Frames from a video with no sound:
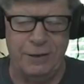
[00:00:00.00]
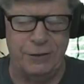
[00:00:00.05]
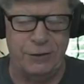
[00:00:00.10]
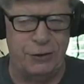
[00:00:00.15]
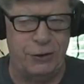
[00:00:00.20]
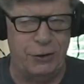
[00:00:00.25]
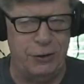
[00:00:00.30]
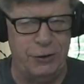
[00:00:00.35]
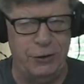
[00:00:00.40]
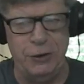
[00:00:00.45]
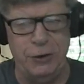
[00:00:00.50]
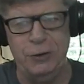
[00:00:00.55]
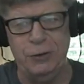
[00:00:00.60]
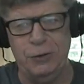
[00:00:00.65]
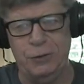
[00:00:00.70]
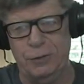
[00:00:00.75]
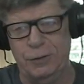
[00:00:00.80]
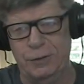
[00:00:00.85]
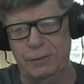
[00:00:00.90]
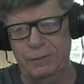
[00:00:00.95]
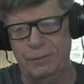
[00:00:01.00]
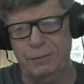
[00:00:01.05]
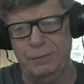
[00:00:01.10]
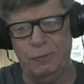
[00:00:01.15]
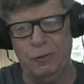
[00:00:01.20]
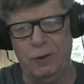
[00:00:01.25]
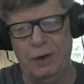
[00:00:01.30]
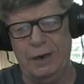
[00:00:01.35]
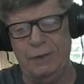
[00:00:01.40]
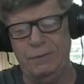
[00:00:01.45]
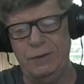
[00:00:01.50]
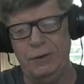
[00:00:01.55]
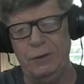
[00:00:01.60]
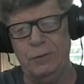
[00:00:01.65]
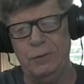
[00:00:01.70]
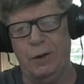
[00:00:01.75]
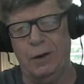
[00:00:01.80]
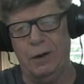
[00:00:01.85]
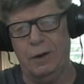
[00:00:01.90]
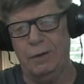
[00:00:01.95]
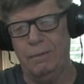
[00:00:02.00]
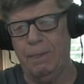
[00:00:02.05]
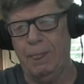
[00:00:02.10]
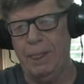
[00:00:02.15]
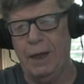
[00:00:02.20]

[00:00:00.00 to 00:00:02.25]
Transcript: to you, wherever you are,